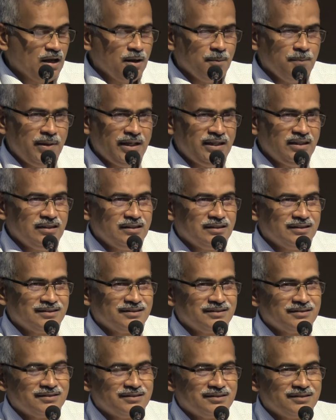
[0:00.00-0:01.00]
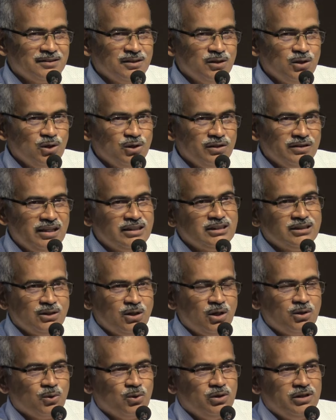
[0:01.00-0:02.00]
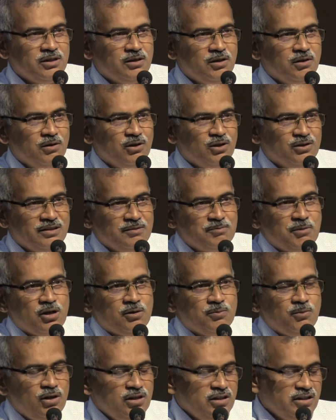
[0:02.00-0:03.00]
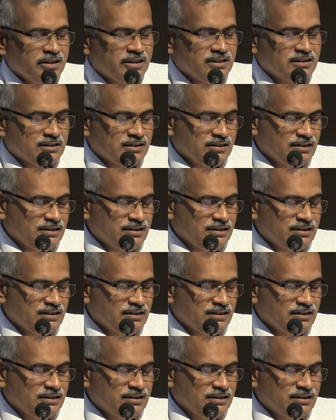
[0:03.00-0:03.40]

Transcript: But that's not only all about politics.